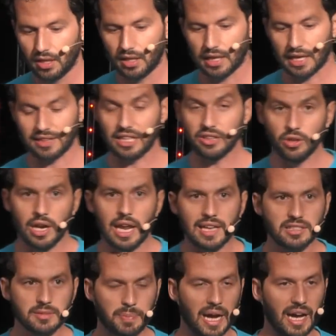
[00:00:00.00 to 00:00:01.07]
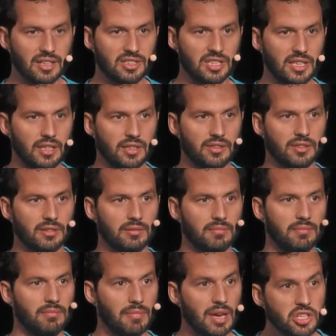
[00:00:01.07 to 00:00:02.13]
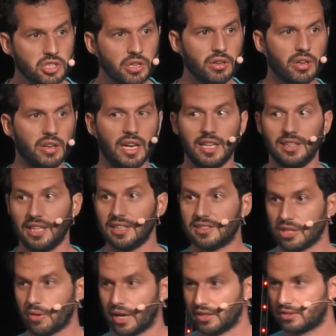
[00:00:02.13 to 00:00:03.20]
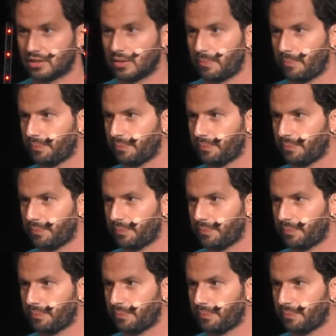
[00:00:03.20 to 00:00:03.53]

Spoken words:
And then the last part is measure and iterate.